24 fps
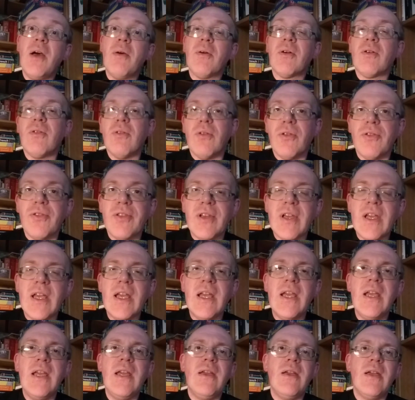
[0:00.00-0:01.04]
Of course,
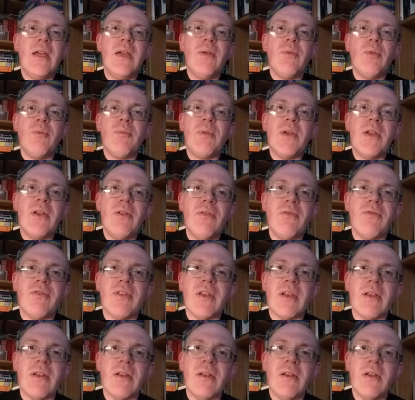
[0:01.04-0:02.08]
he, he will be
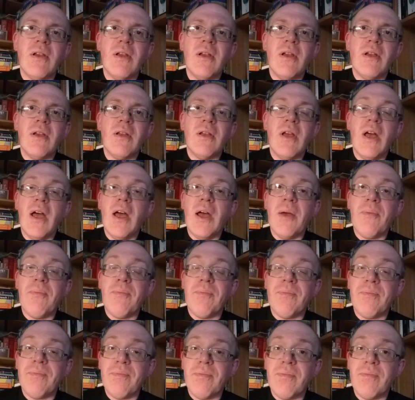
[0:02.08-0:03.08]
using um,